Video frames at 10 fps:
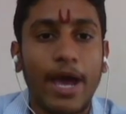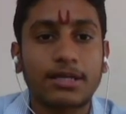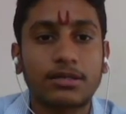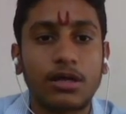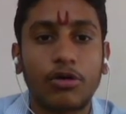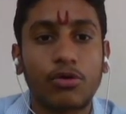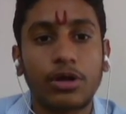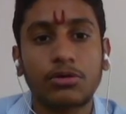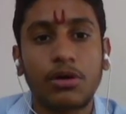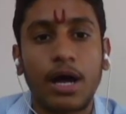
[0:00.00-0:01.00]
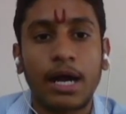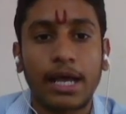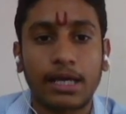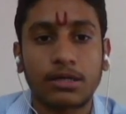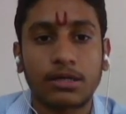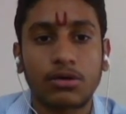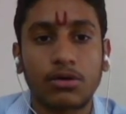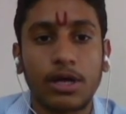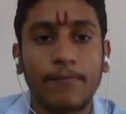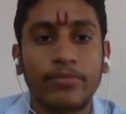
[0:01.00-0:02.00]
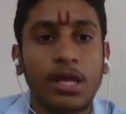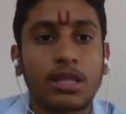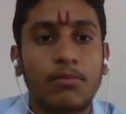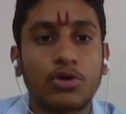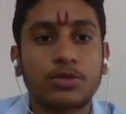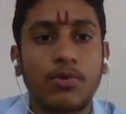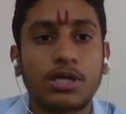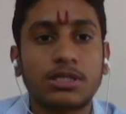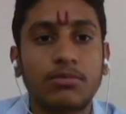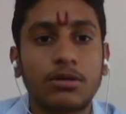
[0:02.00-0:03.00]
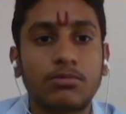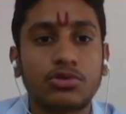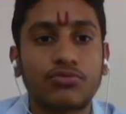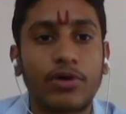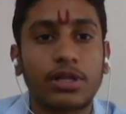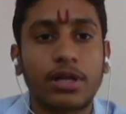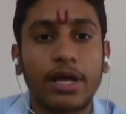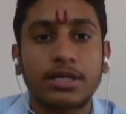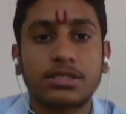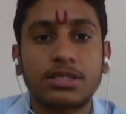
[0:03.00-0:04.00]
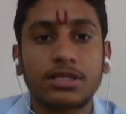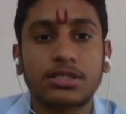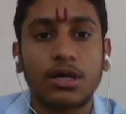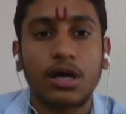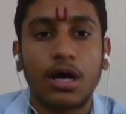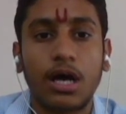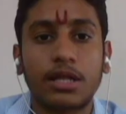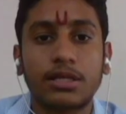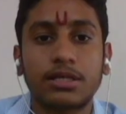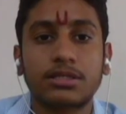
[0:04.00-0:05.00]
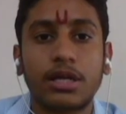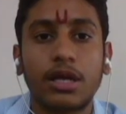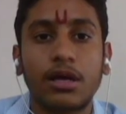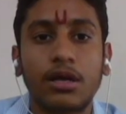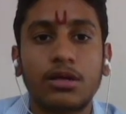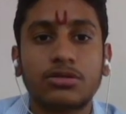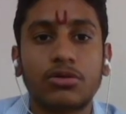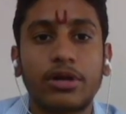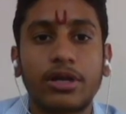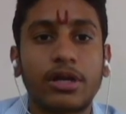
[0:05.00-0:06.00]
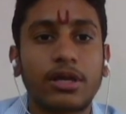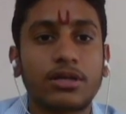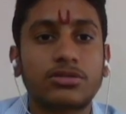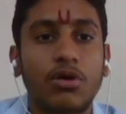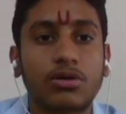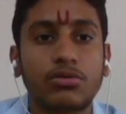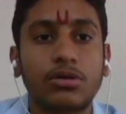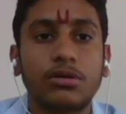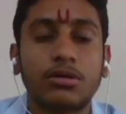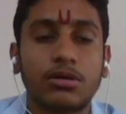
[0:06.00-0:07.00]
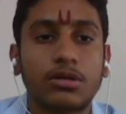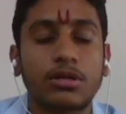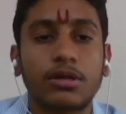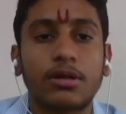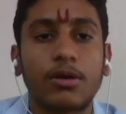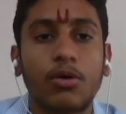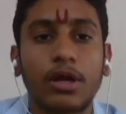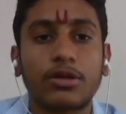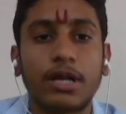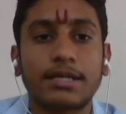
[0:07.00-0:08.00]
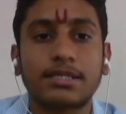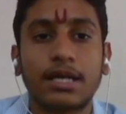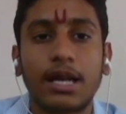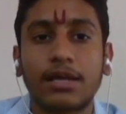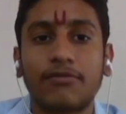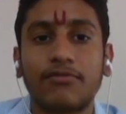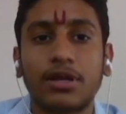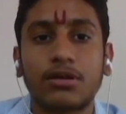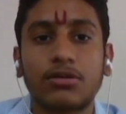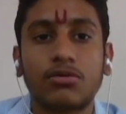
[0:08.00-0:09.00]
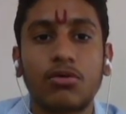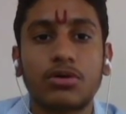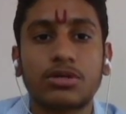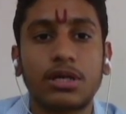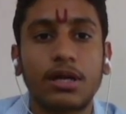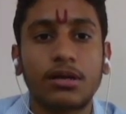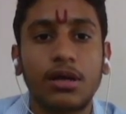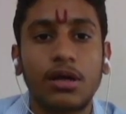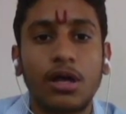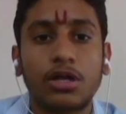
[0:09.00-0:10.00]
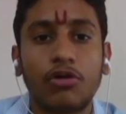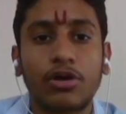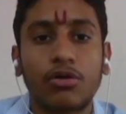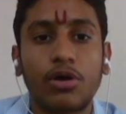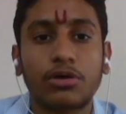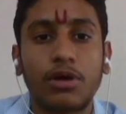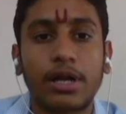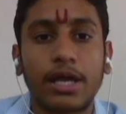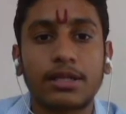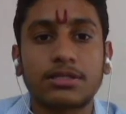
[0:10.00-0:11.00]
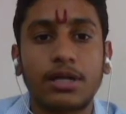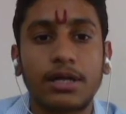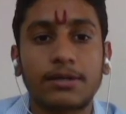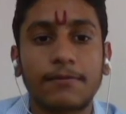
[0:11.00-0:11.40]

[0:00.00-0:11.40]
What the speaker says: Now you are going to attack it. Okay, the most possible moves for the knight is just are these three. So retreating is not good. Okay, let's say like if it goes here, now we are going to attack this knight.